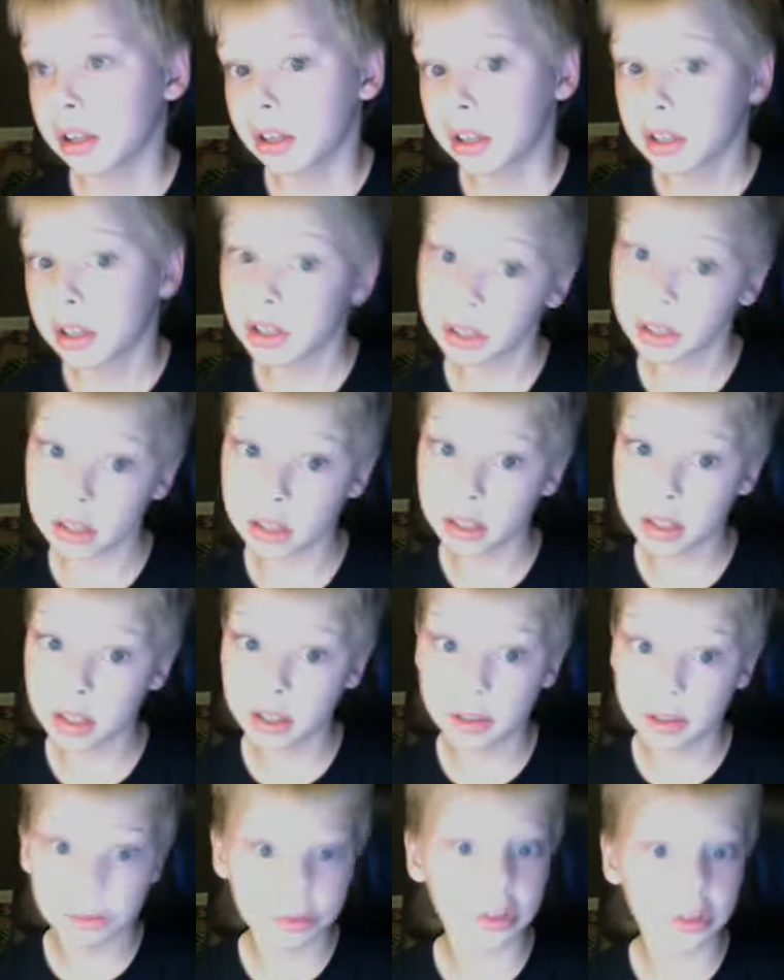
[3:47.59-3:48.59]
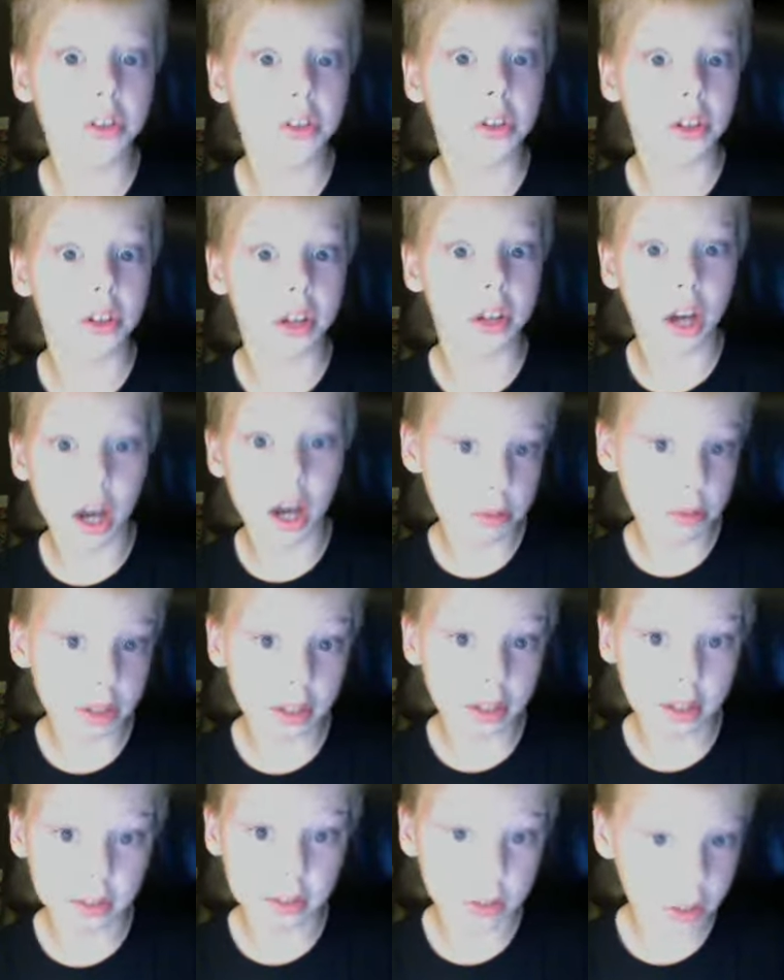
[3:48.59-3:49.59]
if there's a comment
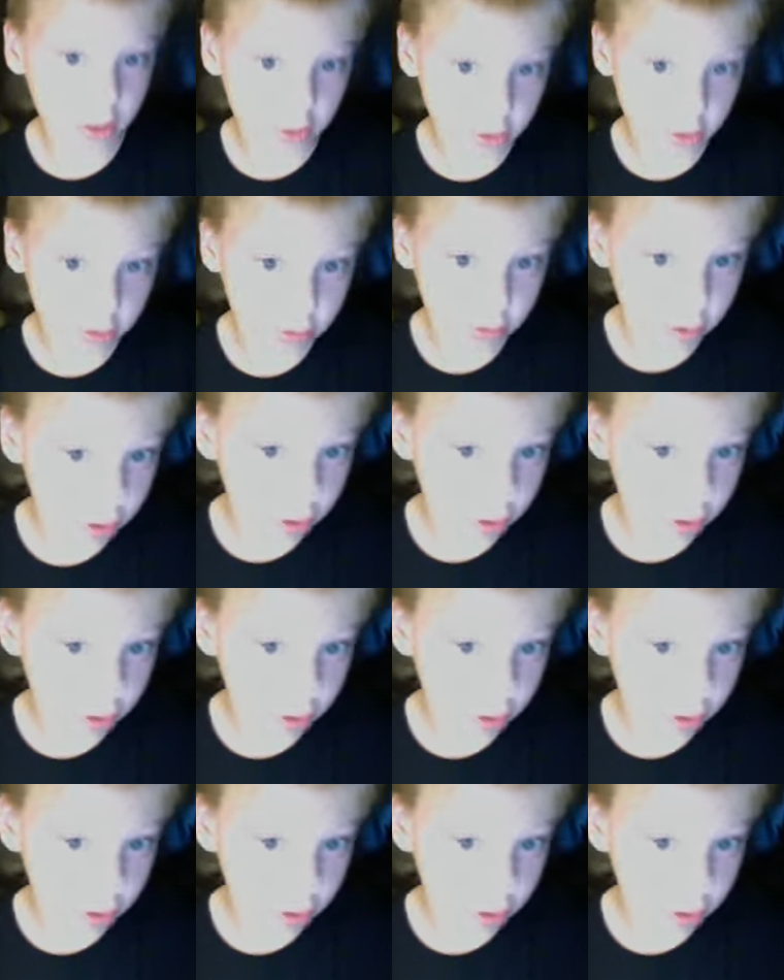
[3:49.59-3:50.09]
that says, I